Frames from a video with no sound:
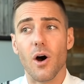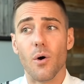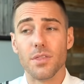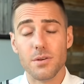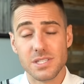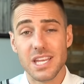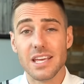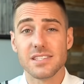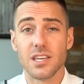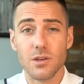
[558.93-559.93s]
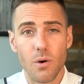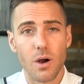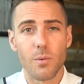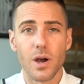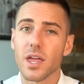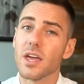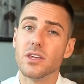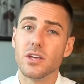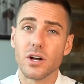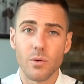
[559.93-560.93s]
on those days that you are
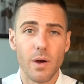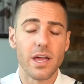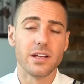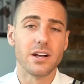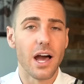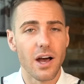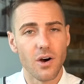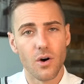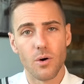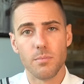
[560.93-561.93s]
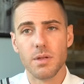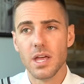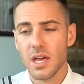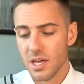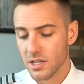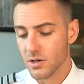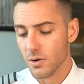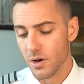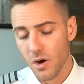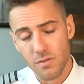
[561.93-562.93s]
working, you're away, you're not home, you're
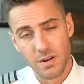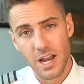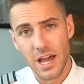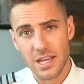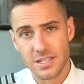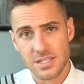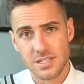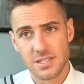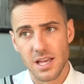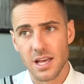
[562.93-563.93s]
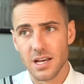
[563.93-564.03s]
on overnights.